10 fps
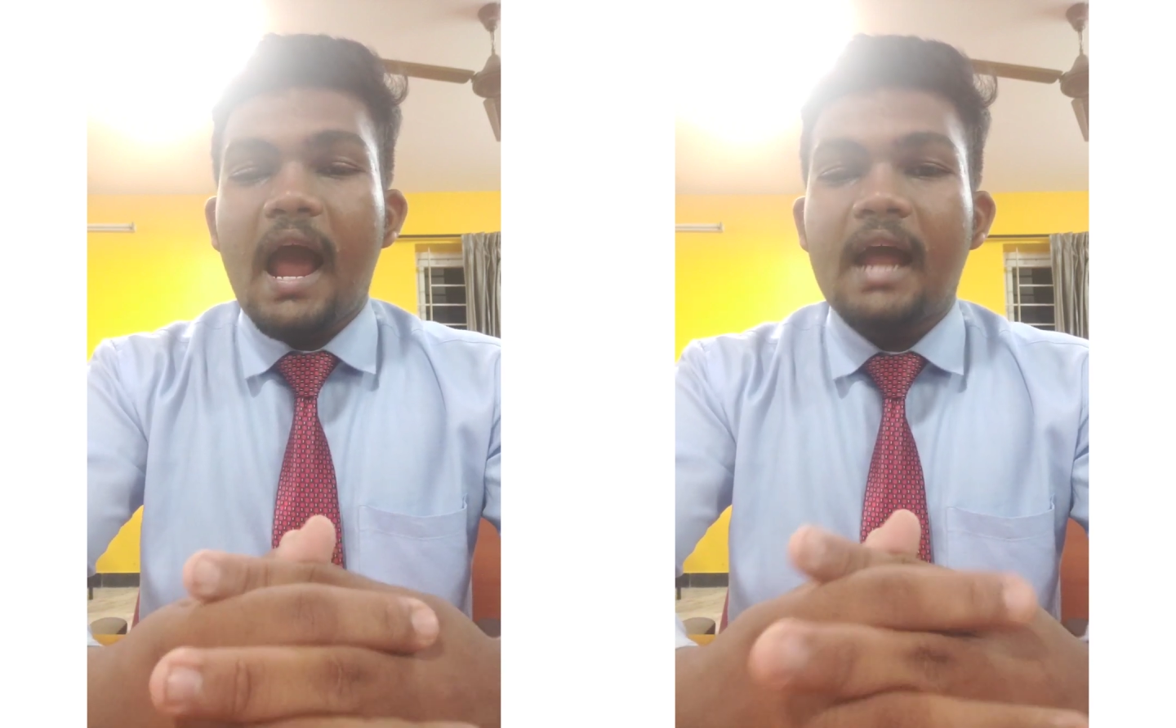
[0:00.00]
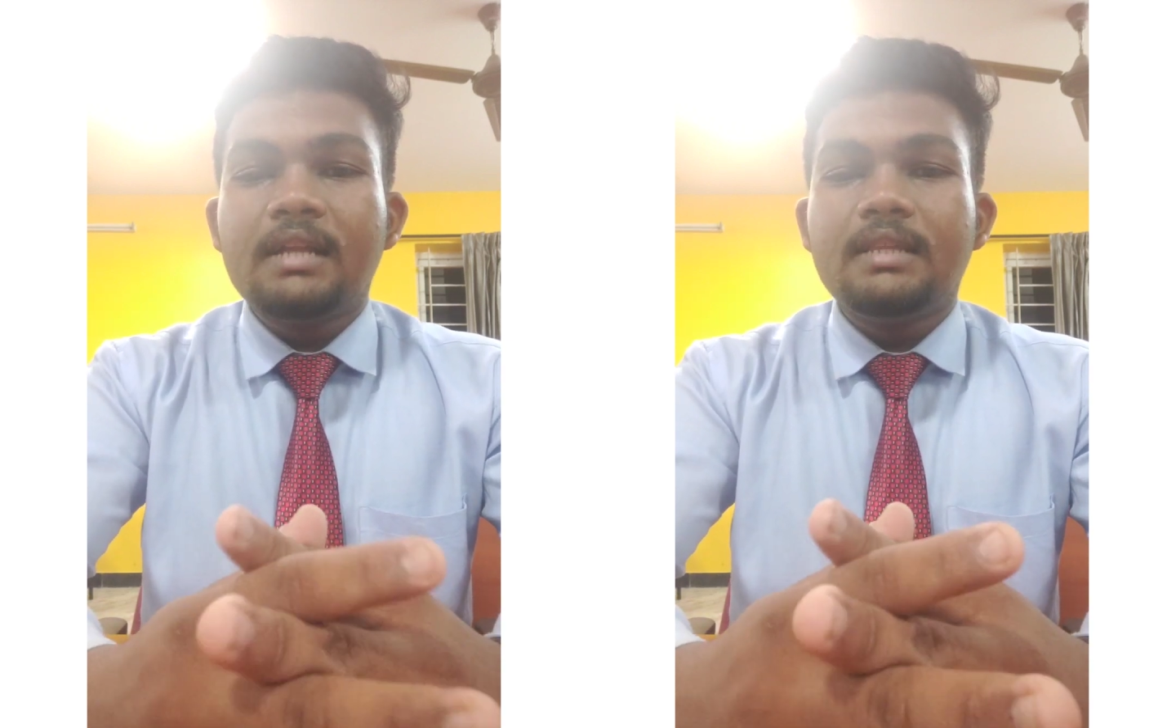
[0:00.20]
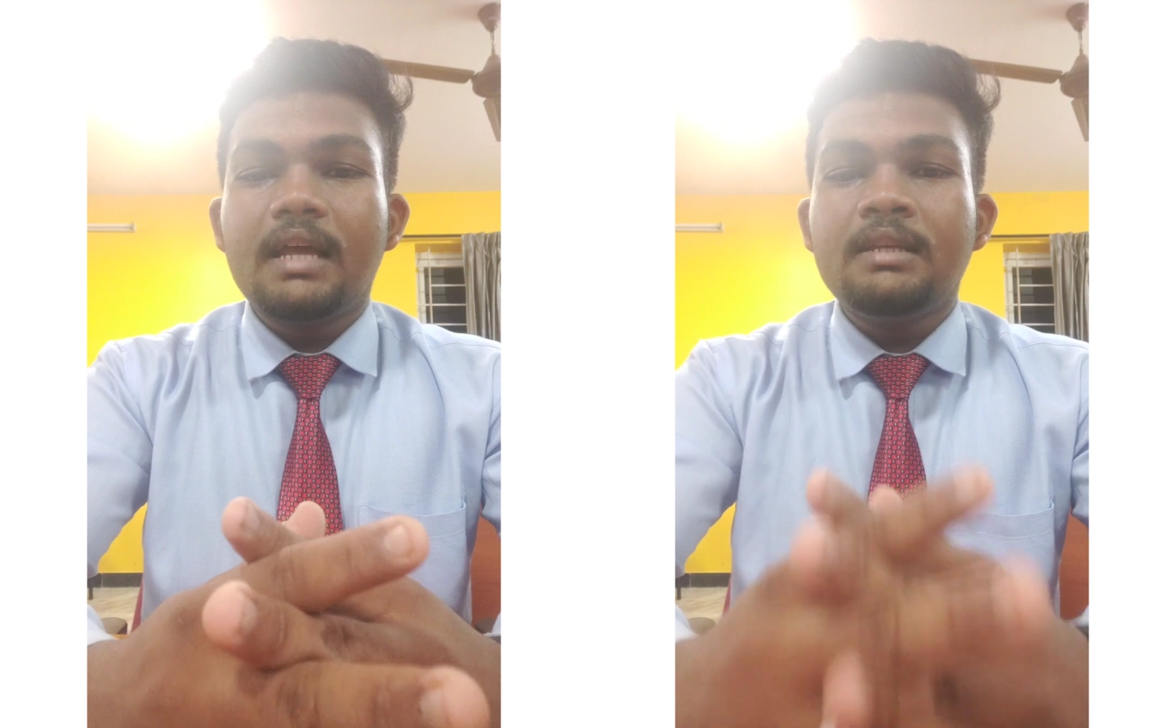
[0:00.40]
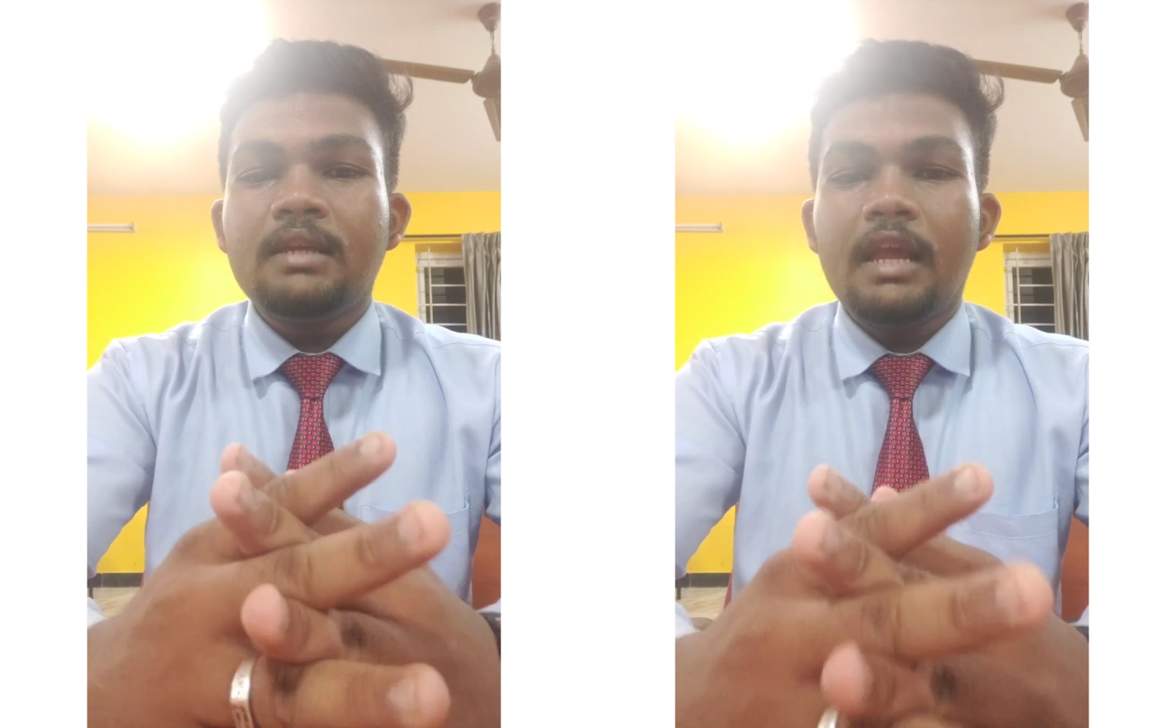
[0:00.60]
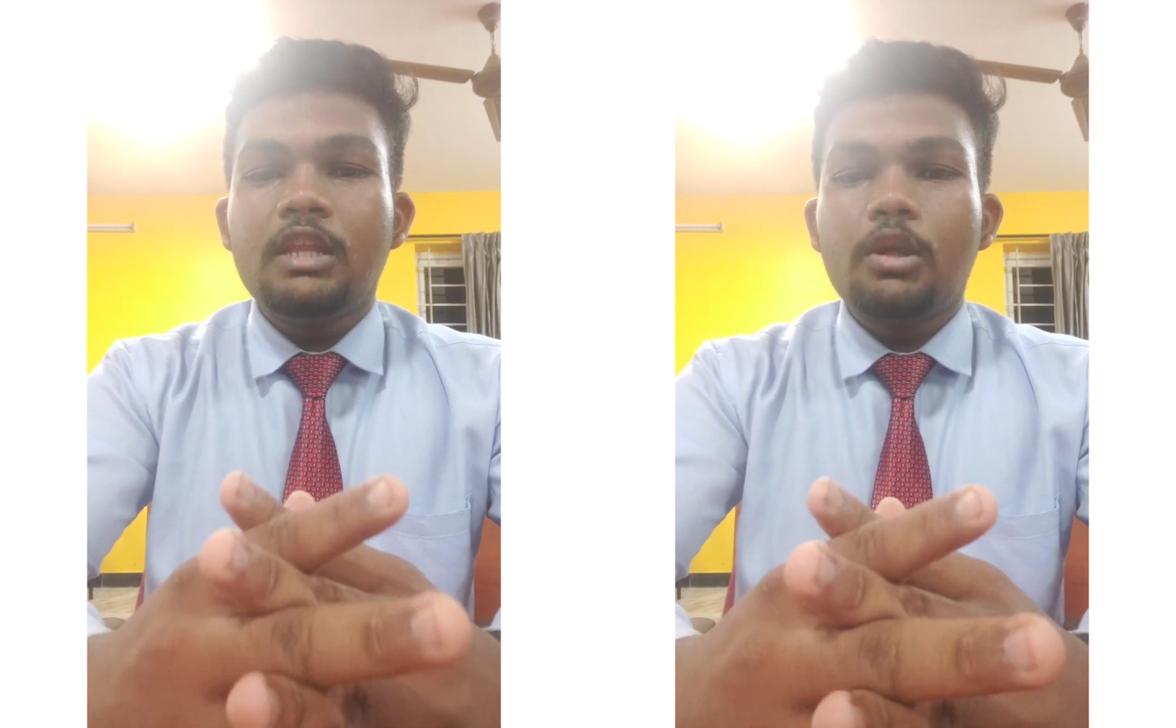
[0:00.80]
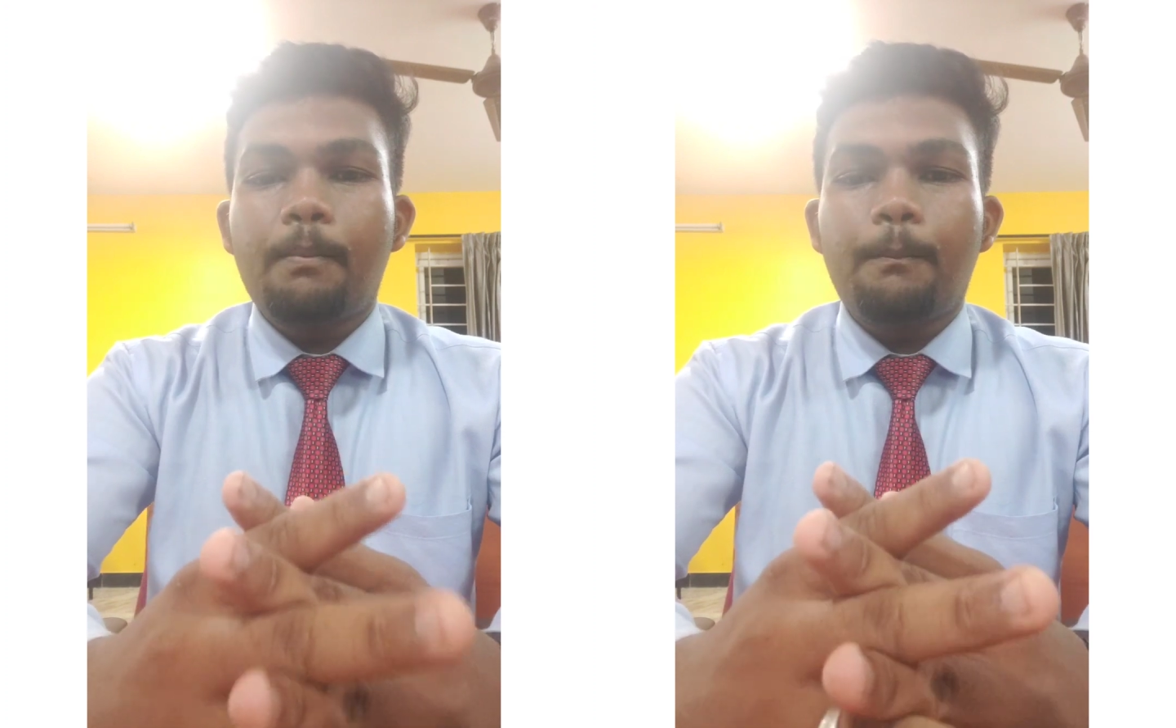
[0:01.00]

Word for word: and then in the